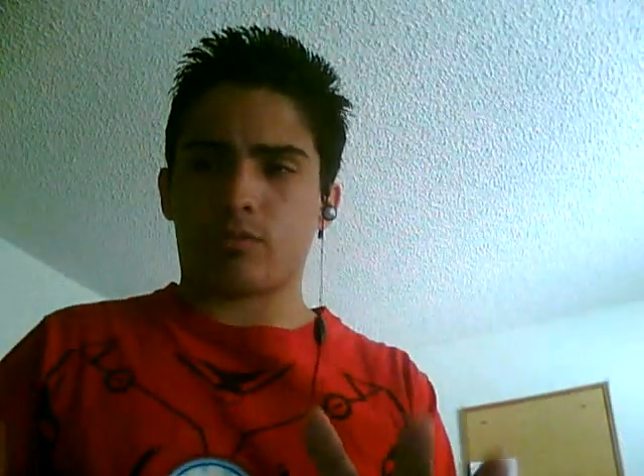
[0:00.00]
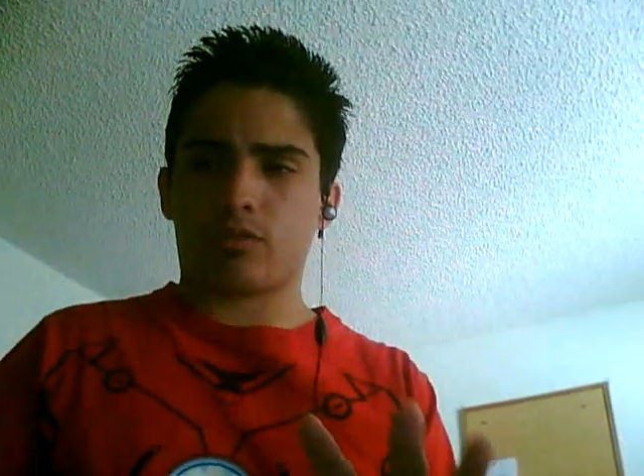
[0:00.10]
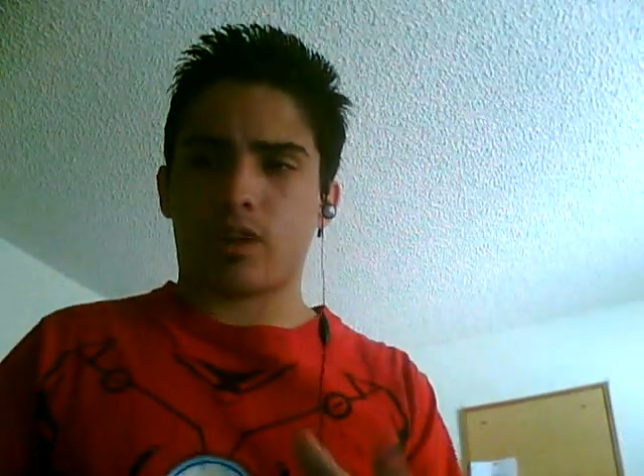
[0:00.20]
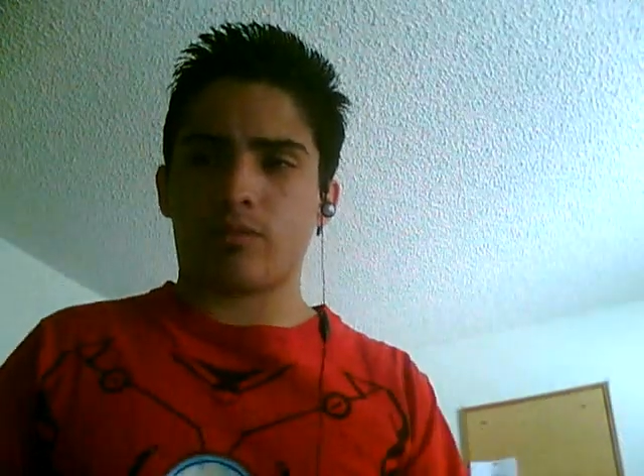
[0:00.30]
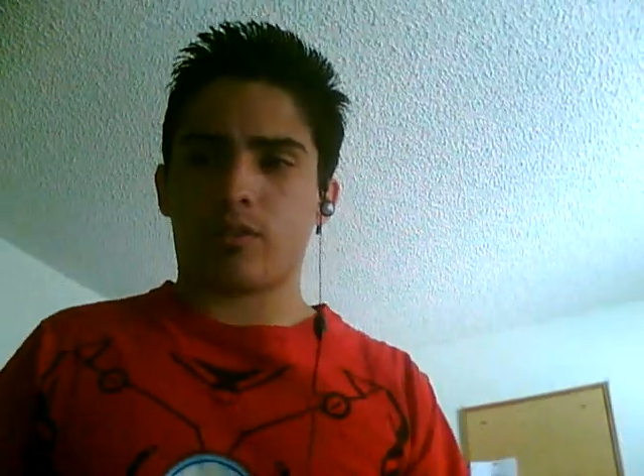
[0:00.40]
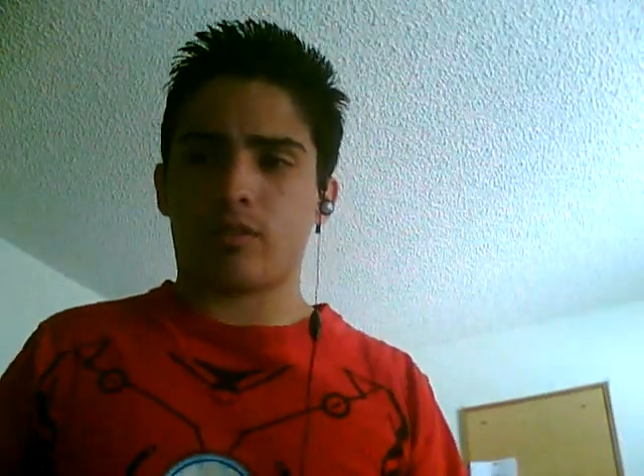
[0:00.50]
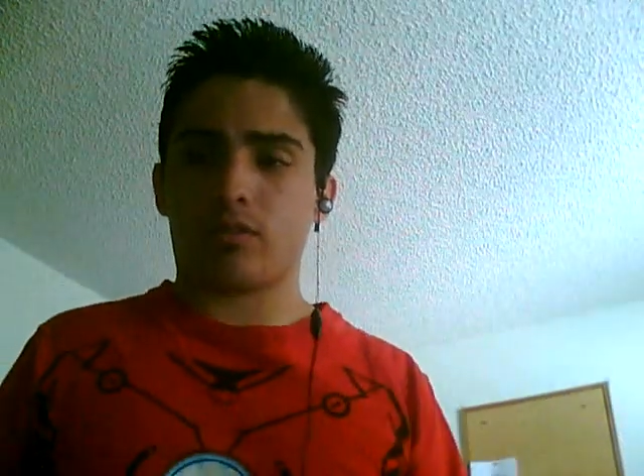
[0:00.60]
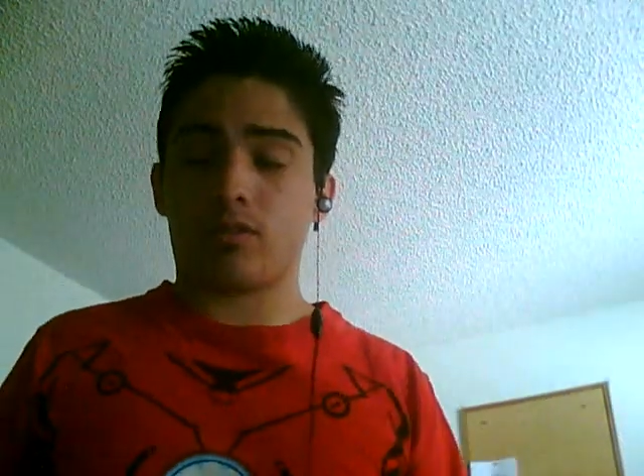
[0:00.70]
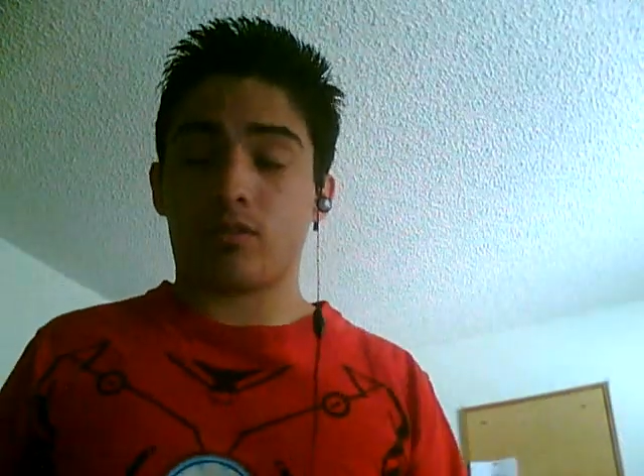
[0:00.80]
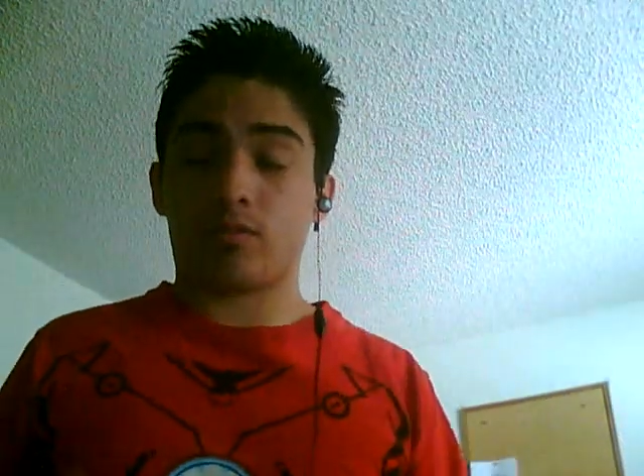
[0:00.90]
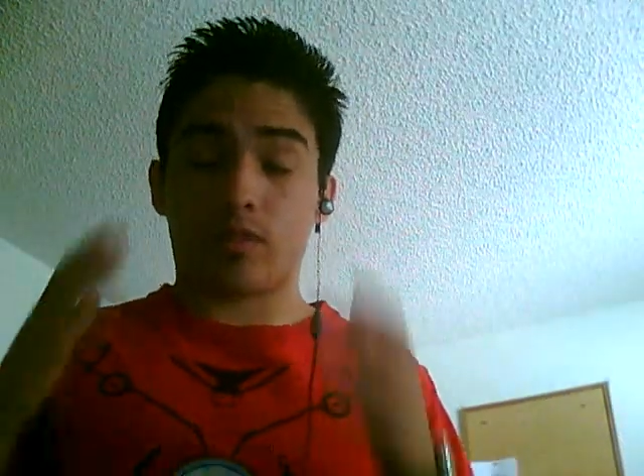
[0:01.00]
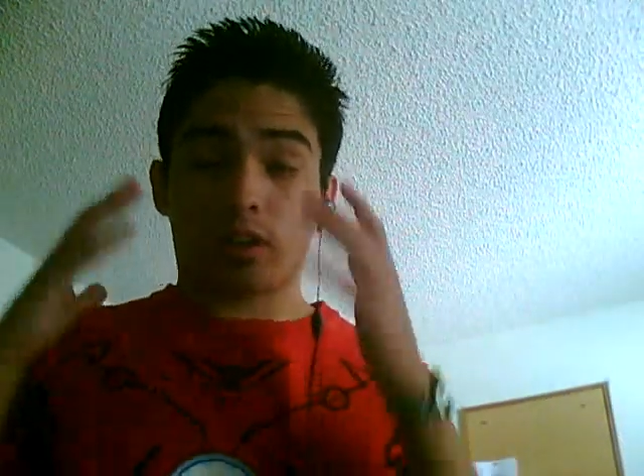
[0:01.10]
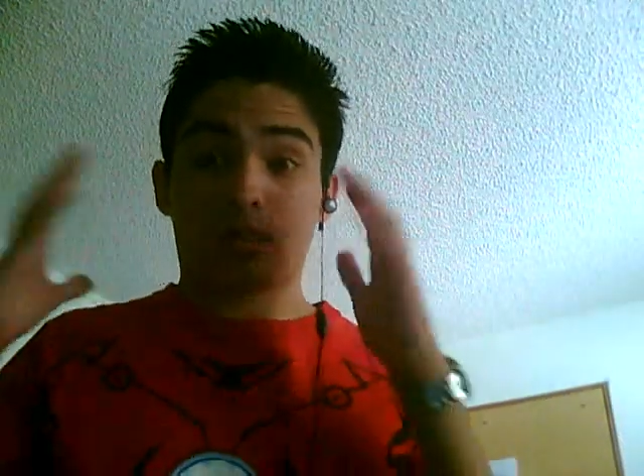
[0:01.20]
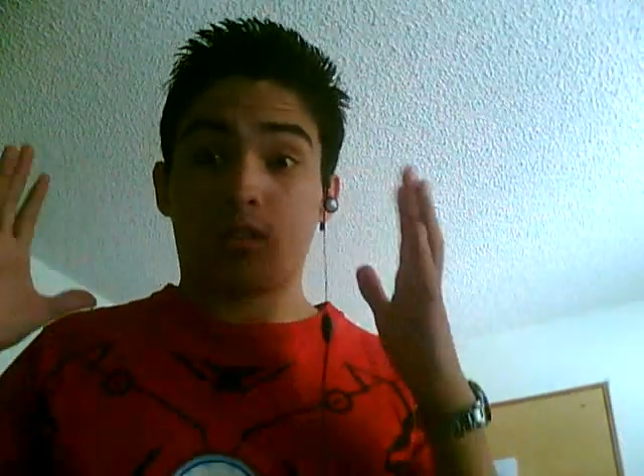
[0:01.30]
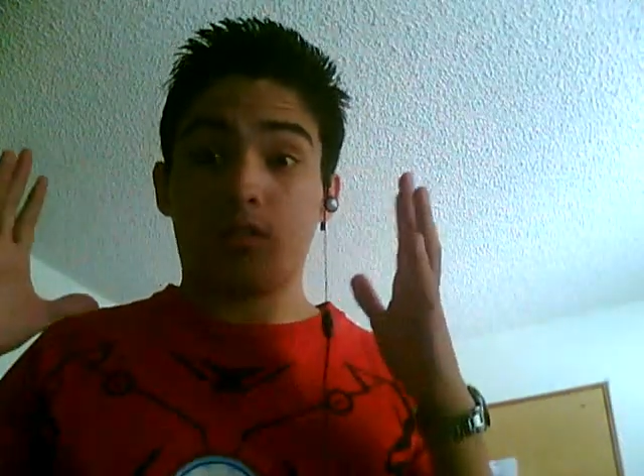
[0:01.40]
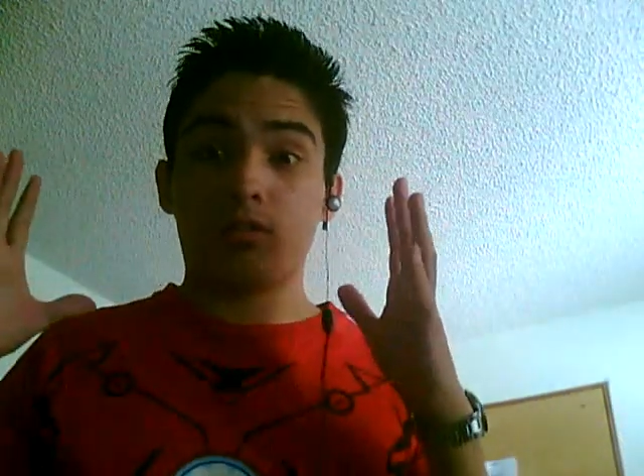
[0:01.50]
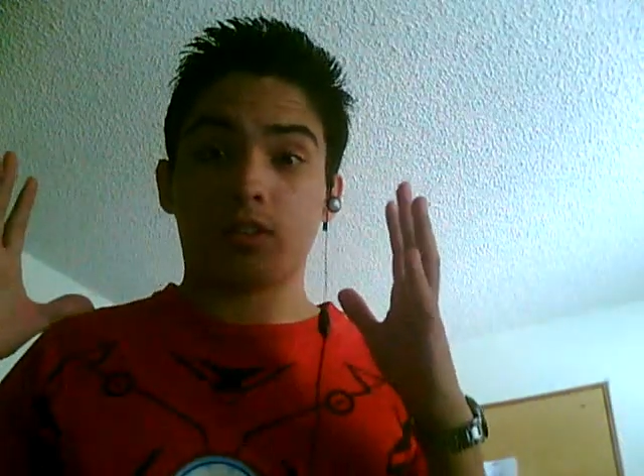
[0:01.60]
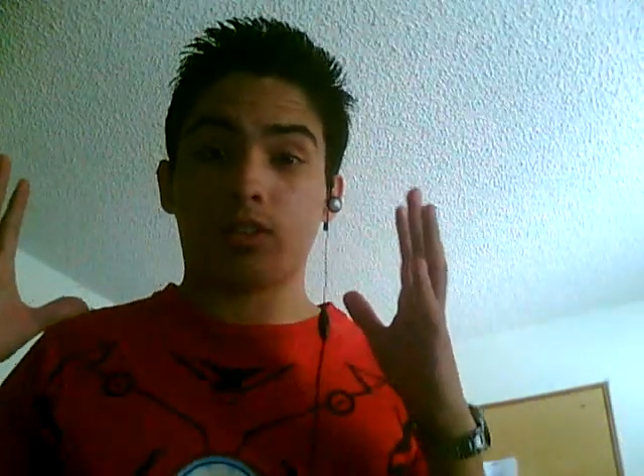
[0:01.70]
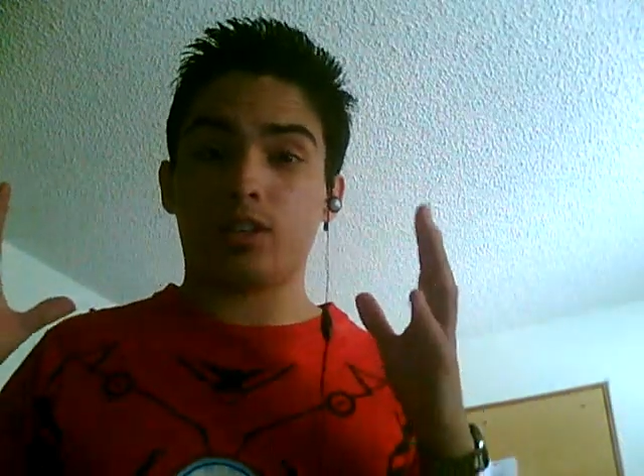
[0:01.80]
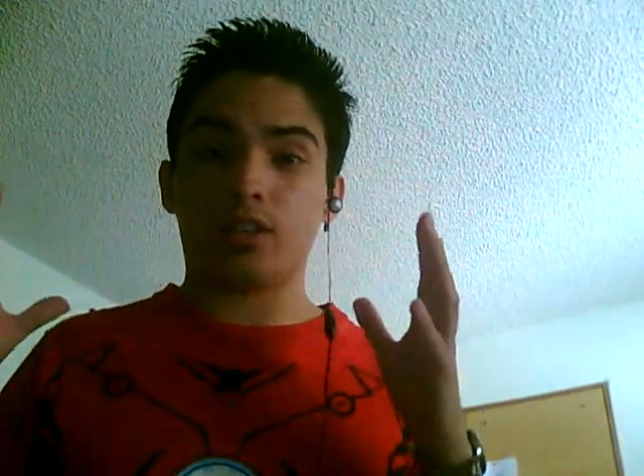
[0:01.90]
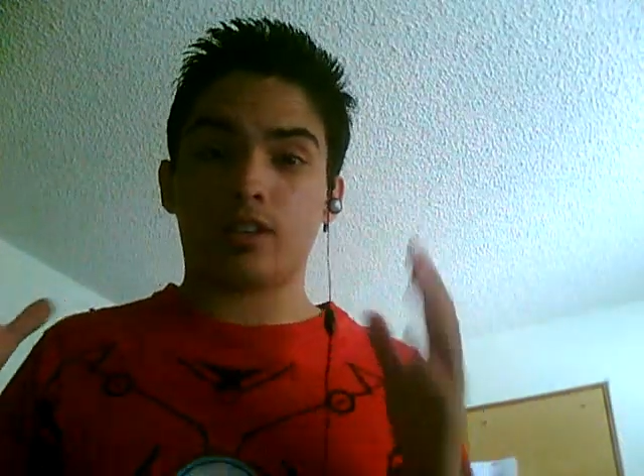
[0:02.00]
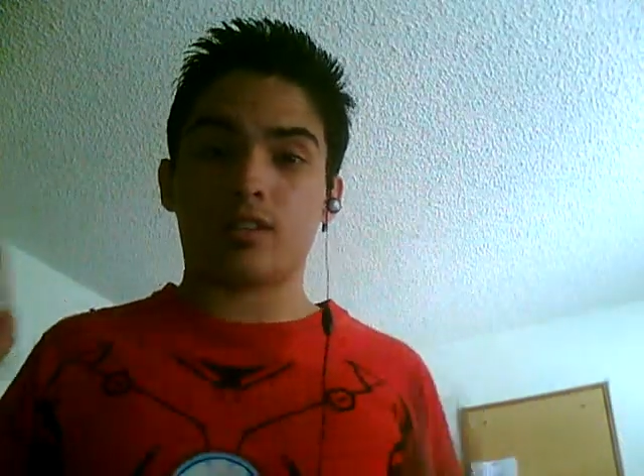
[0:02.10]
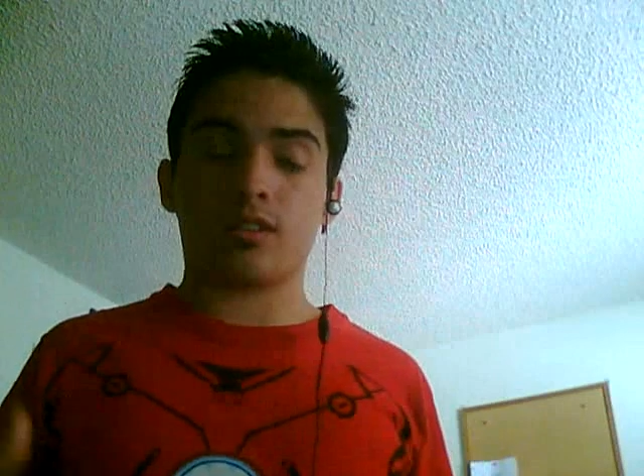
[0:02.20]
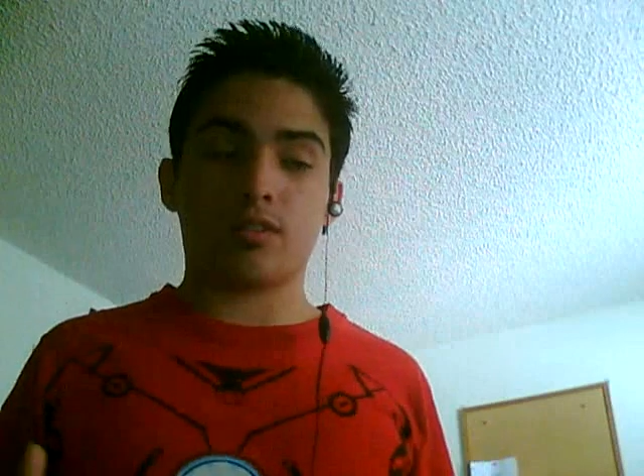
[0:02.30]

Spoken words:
subscribed to you on YouTube. I'm like, holy shit.